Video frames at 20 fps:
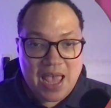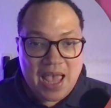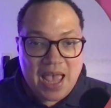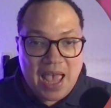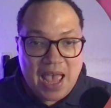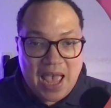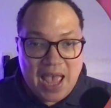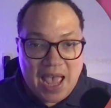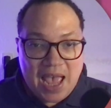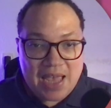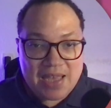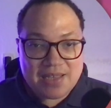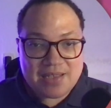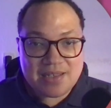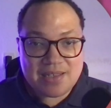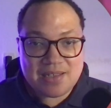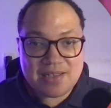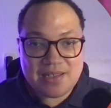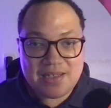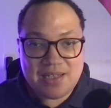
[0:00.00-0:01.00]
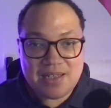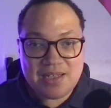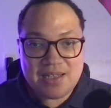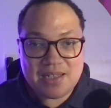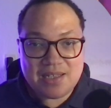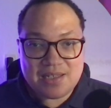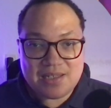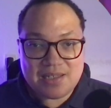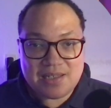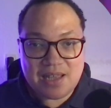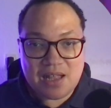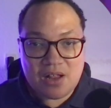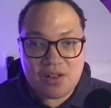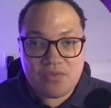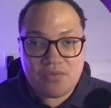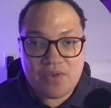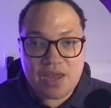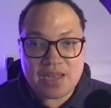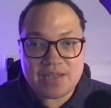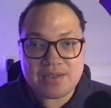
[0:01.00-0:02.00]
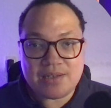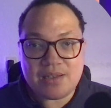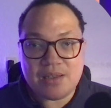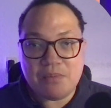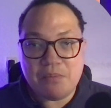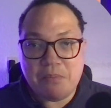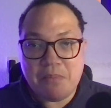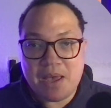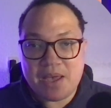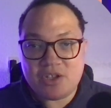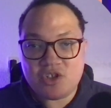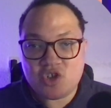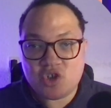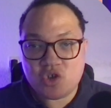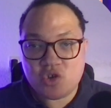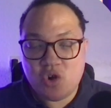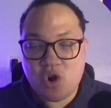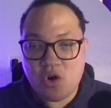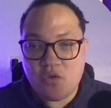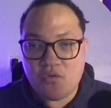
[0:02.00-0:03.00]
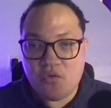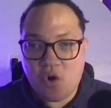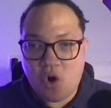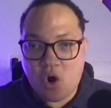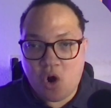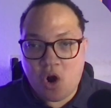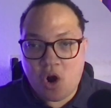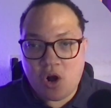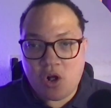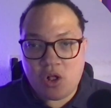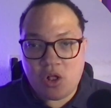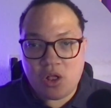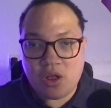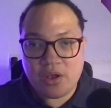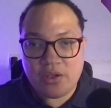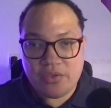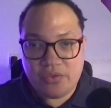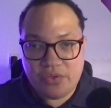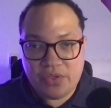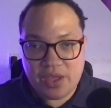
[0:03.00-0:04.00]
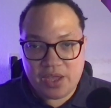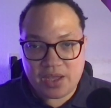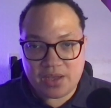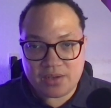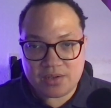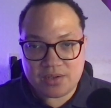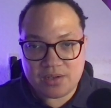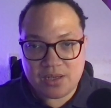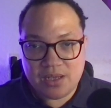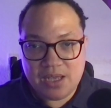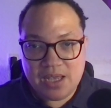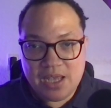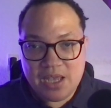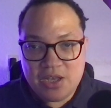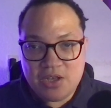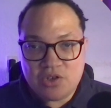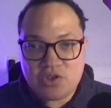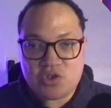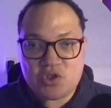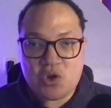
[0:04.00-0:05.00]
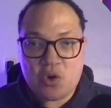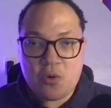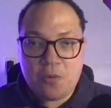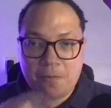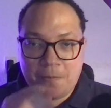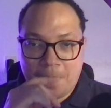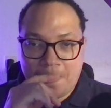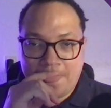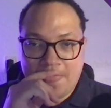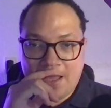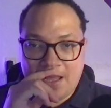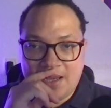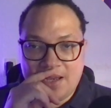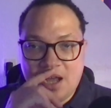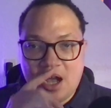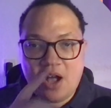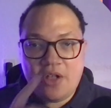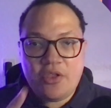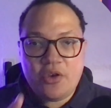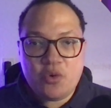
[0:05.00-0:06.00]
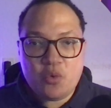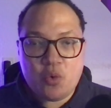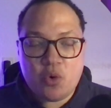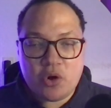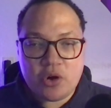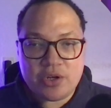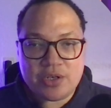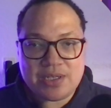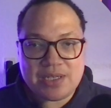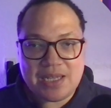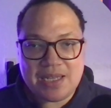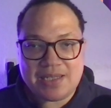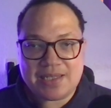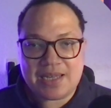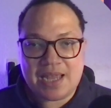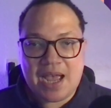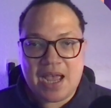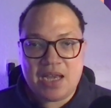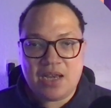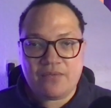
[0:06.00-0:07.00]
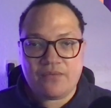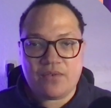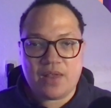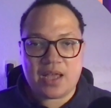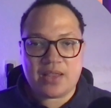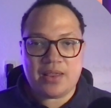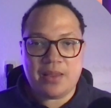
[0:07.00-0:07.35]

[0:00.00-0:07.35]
has seen itself as the measure of all things. So in other words, it's kind of like the